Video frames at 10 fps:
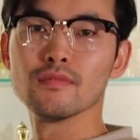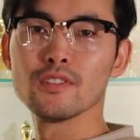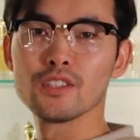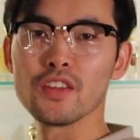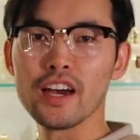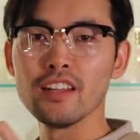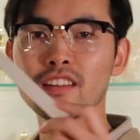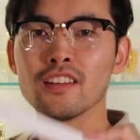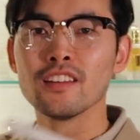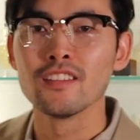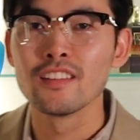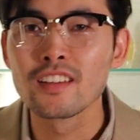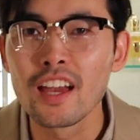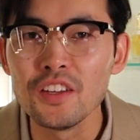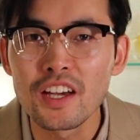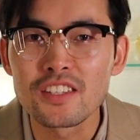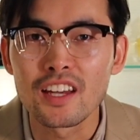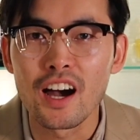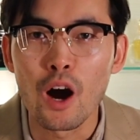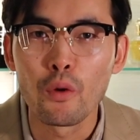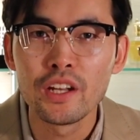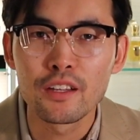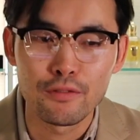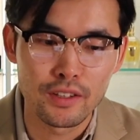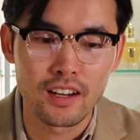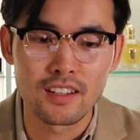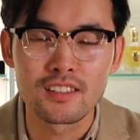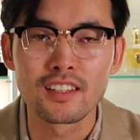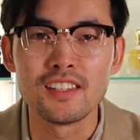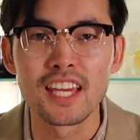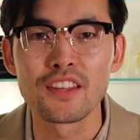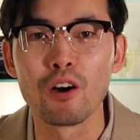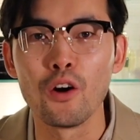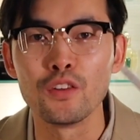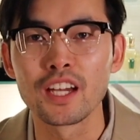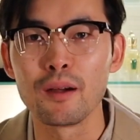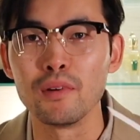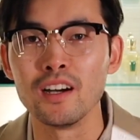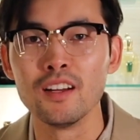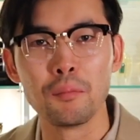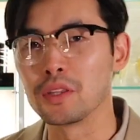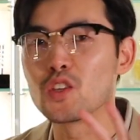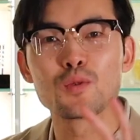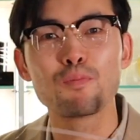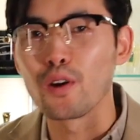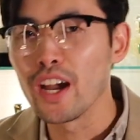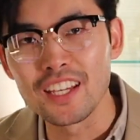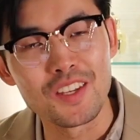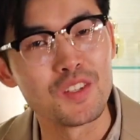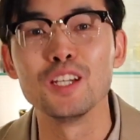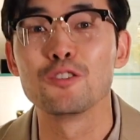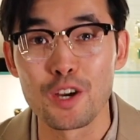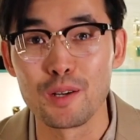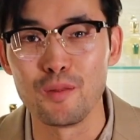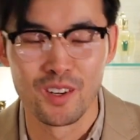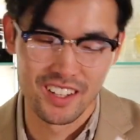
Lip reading: See that? Can you guys, I wonder if you guys can see that on the camera. But the spray is incredible.